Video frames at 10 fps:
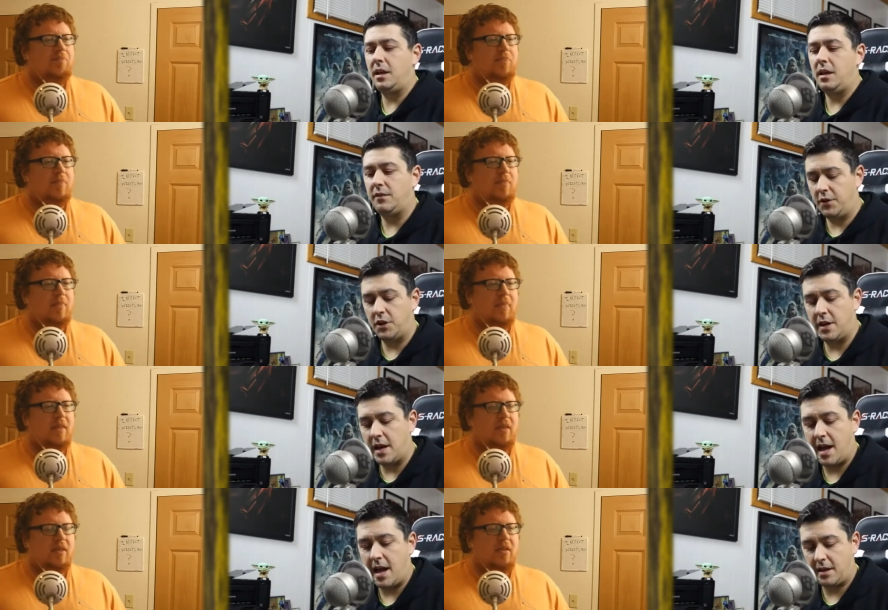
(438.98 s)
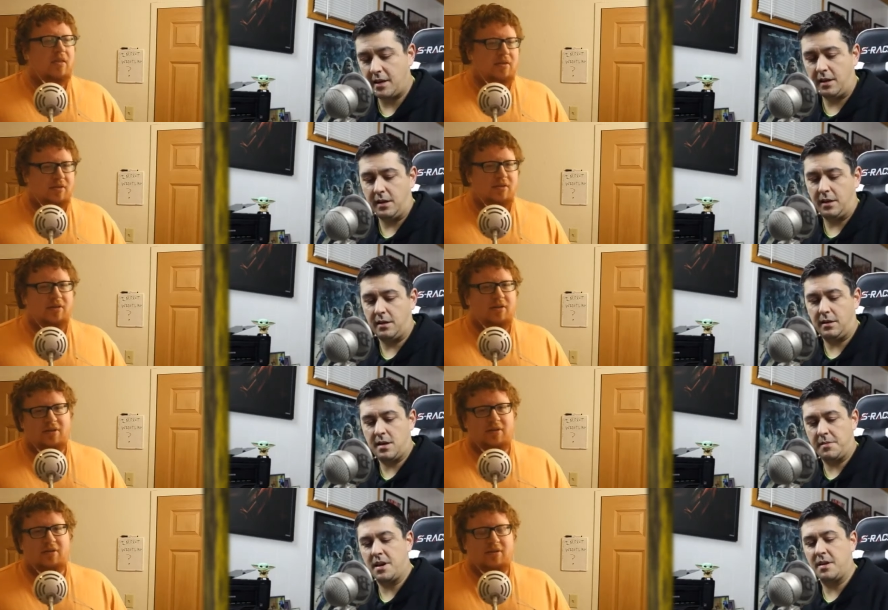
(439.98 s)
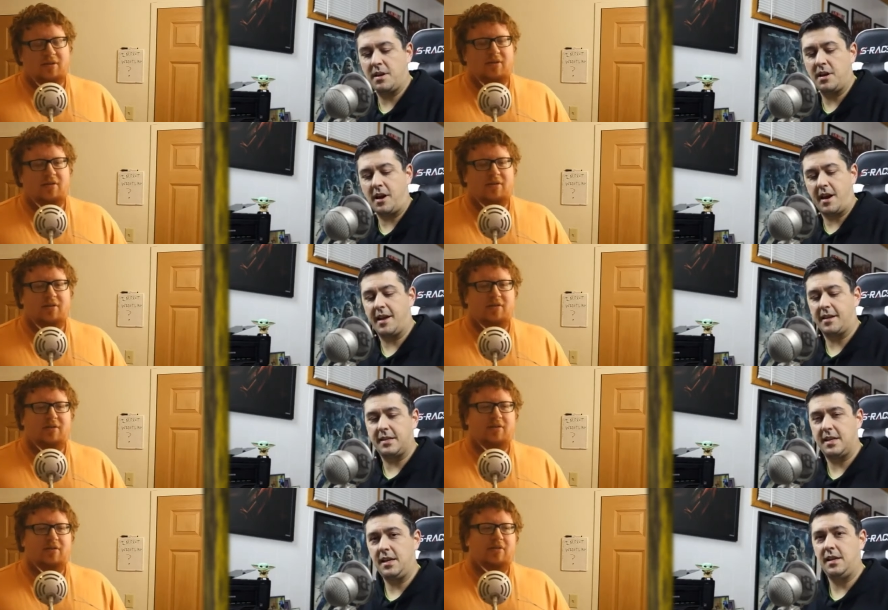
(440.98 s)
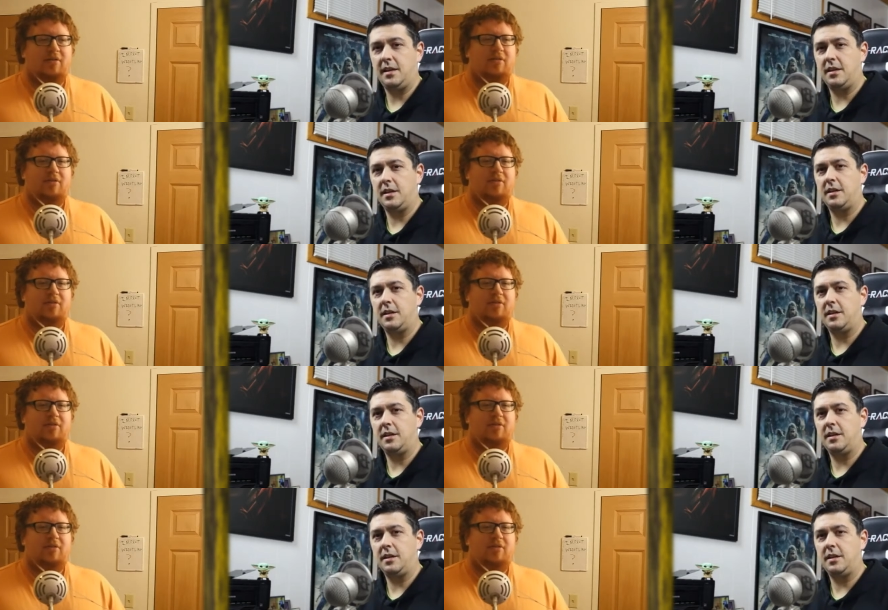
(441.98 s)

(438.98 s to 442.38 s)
Speaker 1: if you're not WWE or NXT,